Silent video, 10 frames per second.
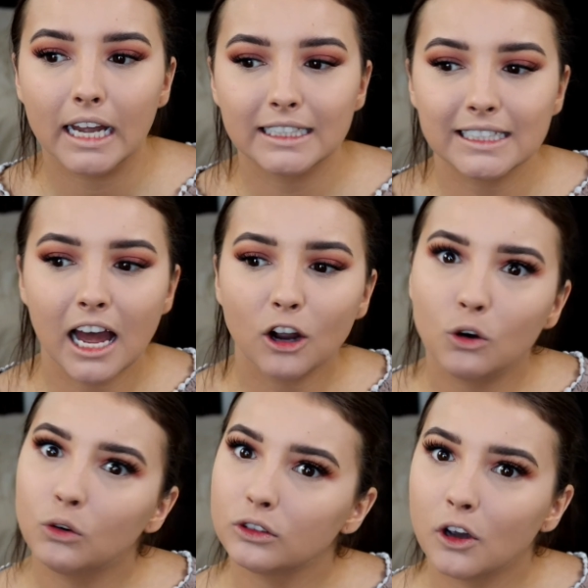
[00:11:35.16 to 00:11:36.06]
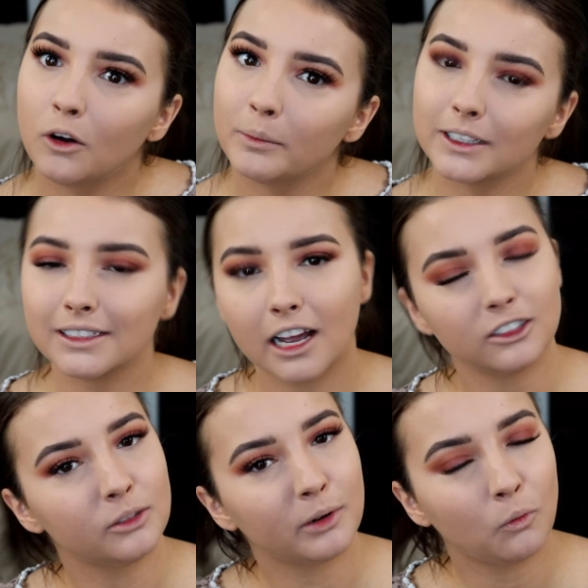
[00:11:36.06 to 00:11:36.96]
it's not cool tone, but it's
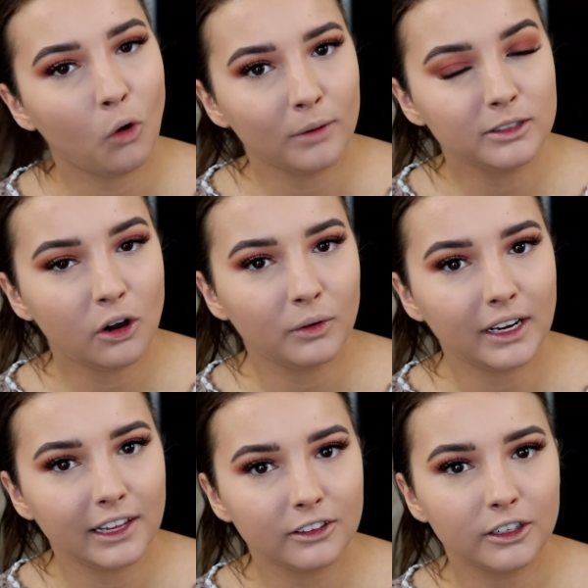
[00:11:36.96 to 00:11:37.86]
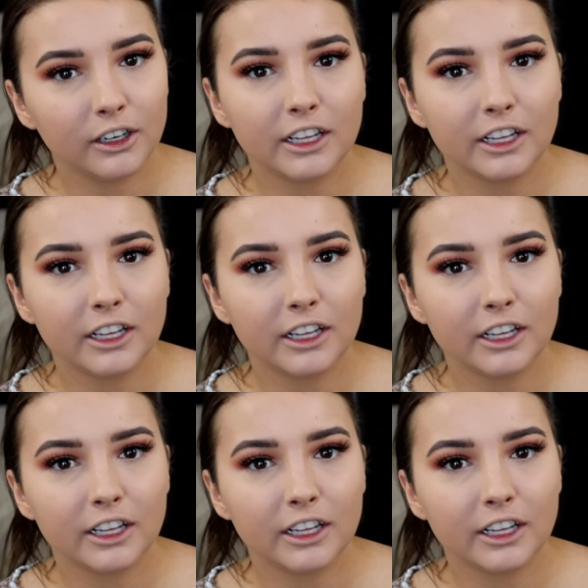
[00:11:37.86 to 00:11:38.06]
not super warm tone either.